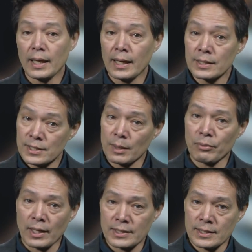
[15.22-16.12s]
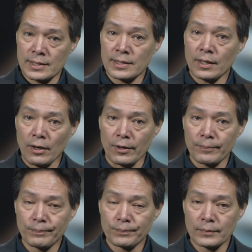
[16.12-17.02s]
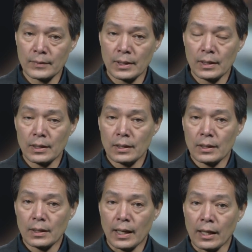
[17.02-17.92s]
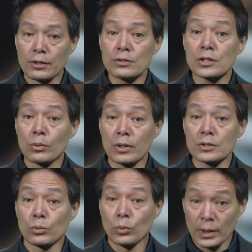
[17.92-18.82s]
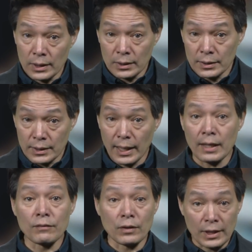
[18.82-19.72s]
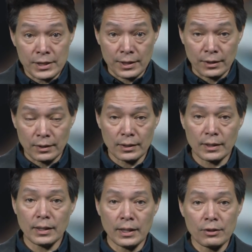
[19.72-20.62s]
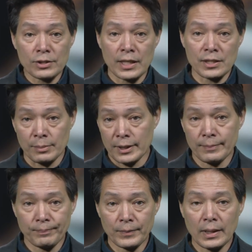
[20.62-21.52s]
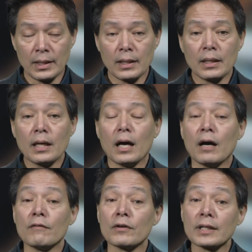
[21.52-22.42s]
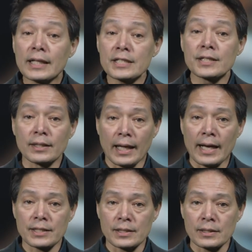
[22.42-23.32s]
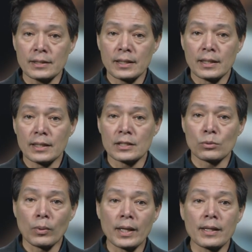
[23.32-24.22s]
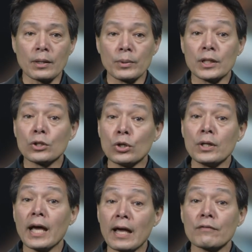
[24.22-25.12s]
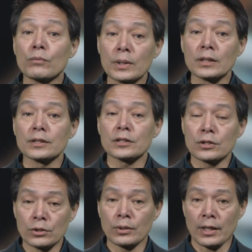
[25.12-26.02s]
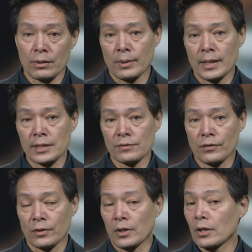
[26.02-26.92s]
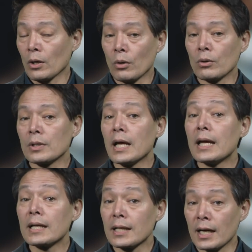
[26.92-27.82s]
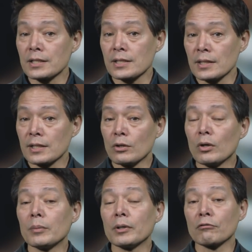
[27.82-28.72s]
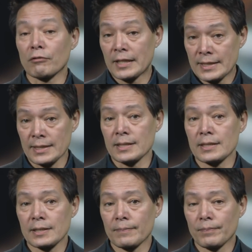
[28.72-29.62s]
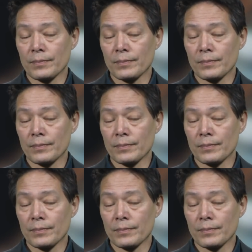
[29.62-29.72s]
and some processes that are. I'll use the words willed and volitional interchangeably. A volitional action is one that we could have willed to do otherwise for our own consciously knowable reasons.